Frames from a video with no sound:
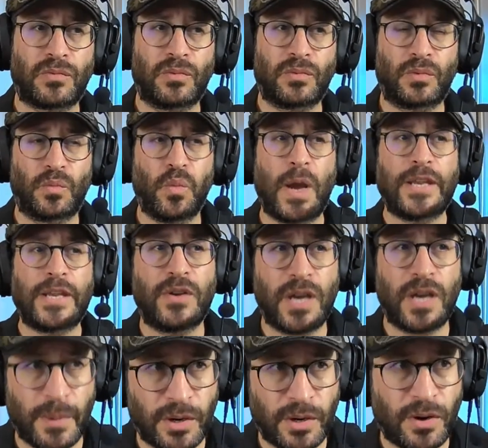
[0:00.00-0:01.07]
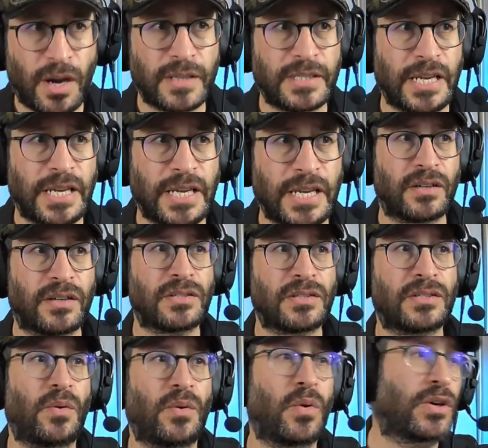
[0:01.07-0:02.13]
When you come across errors
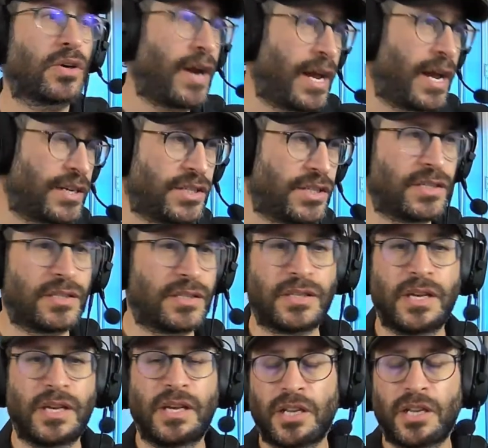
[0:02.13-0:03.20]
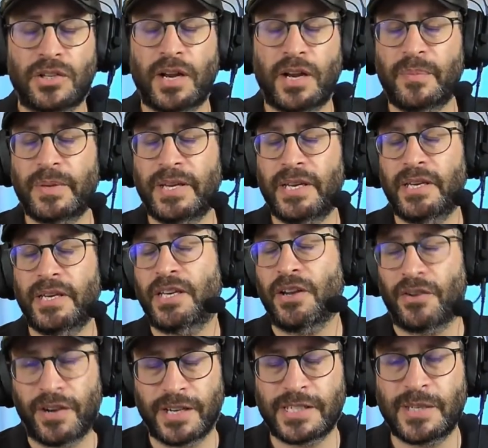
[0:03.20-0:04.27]
or crashes, try to be
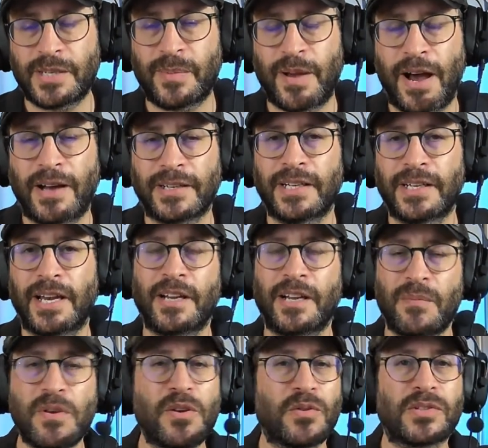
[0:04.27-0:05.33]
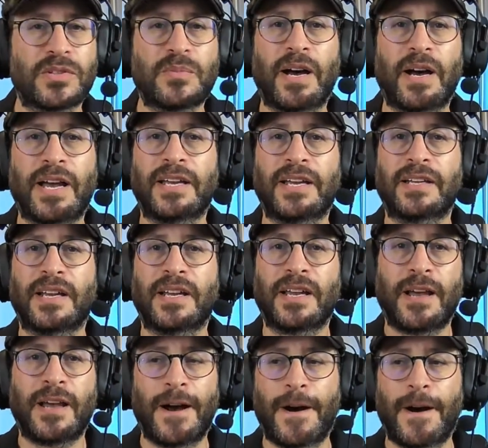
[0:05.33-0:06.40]
curious about it and amused by it.
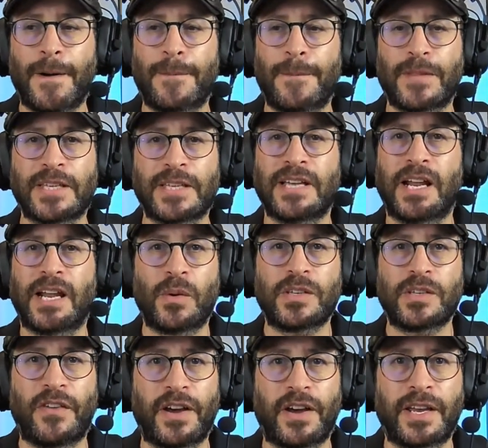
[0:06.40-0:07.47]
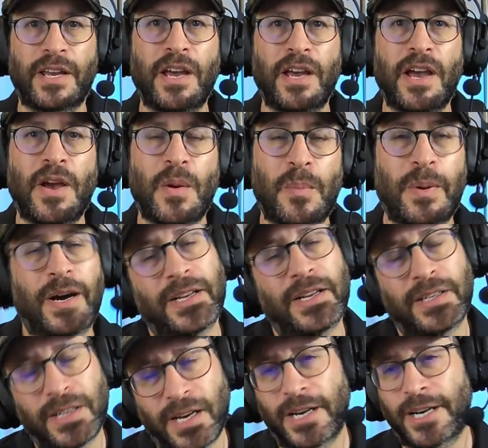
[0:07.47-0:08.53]
It's not always funny, but
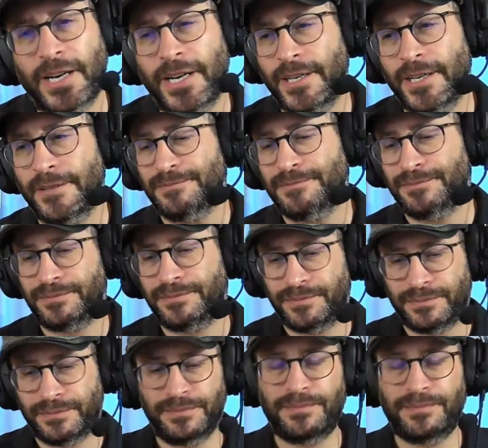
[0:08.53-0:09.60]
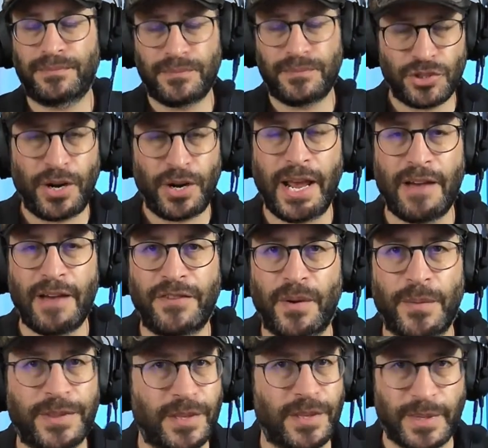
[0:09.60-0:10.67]
try to have fun
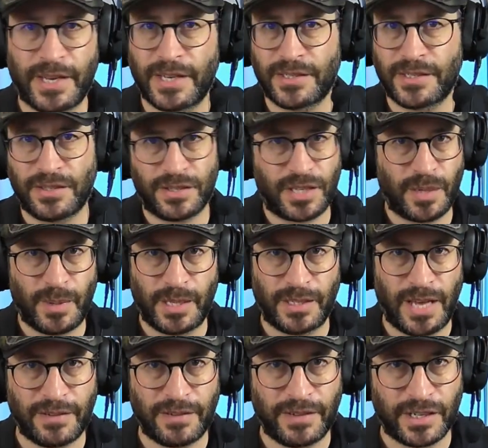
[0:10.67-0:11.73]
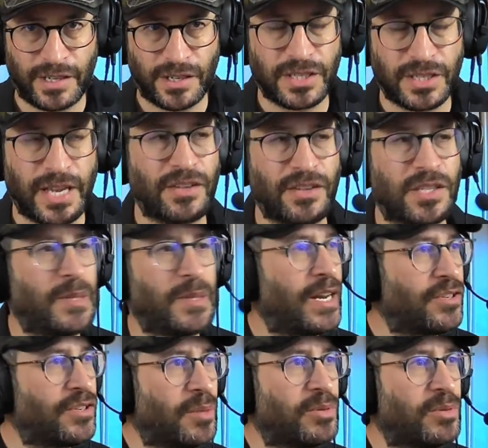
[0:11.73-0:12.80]
with it, because there's going to be a lot of errors and there's going to be a lot
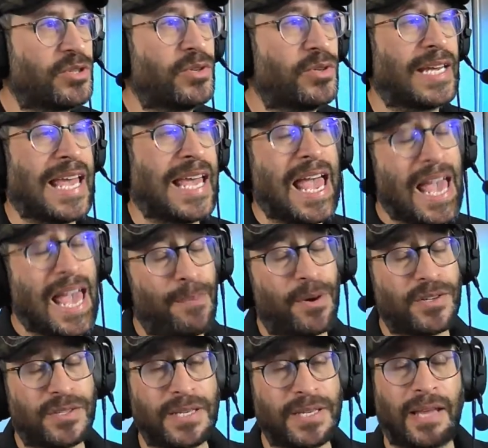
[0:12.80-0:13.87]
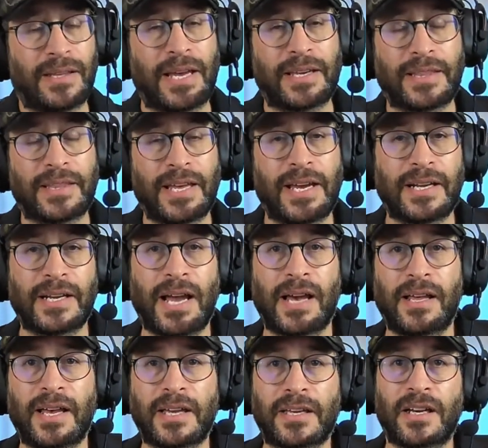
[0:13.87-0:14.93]
of troubleshooting. Personally, I like that. I
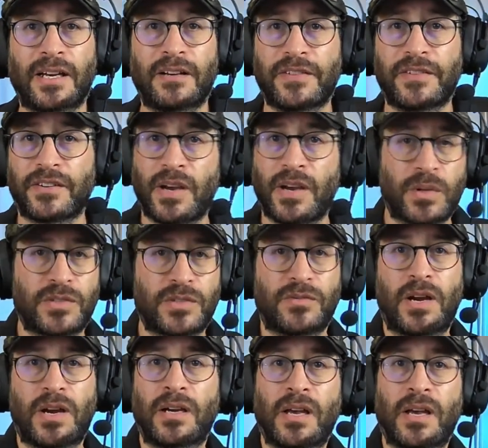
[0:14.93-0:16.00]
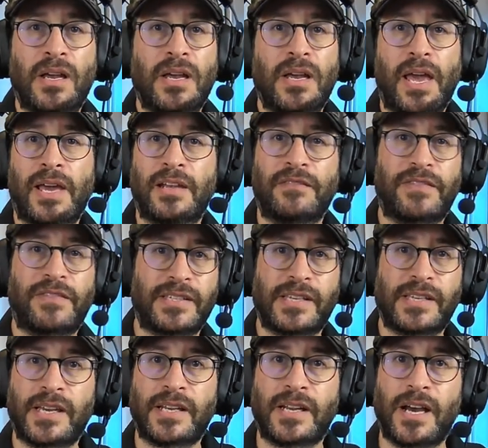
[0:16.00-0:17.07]
like figuring out what's wrong and
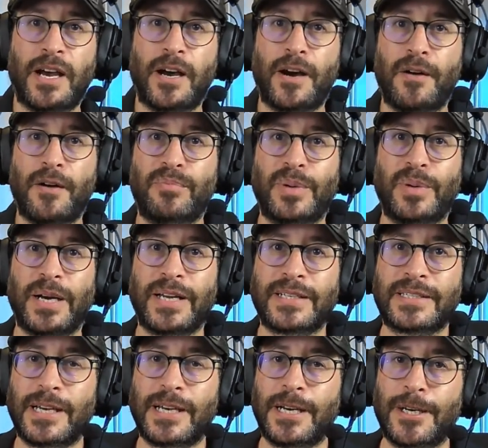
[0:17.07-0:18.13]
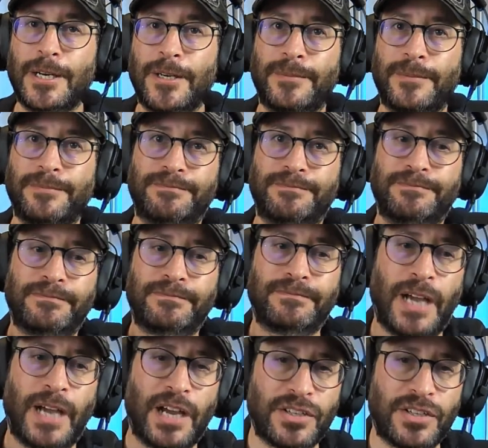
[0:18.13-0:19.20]
fixing it, but I
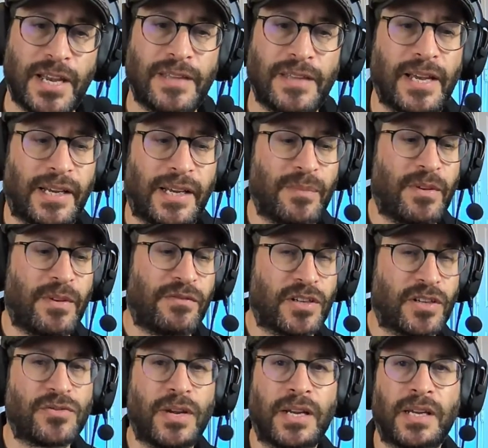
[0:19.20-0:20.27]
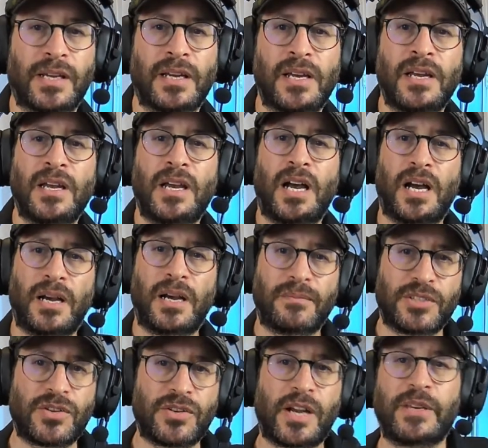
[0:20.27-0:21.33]
understand that can be frustrating.
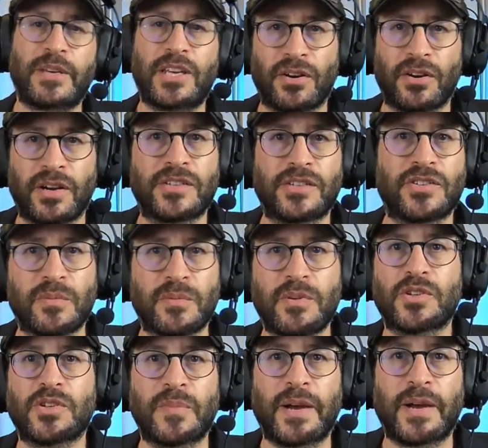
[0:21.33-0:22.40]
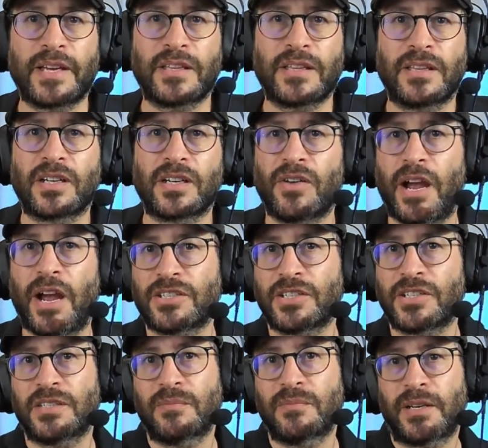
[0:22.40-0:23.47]
Just try to be curious or amused by the
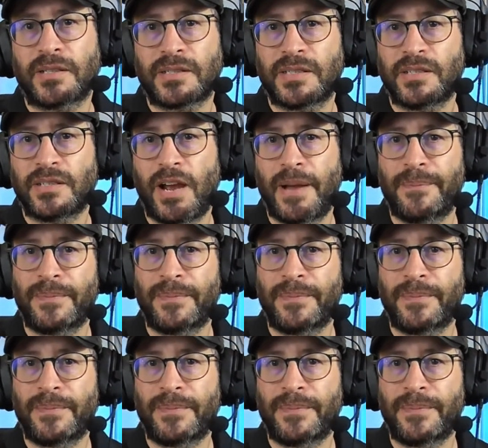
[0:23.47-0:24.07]
crashes and bugs in your app.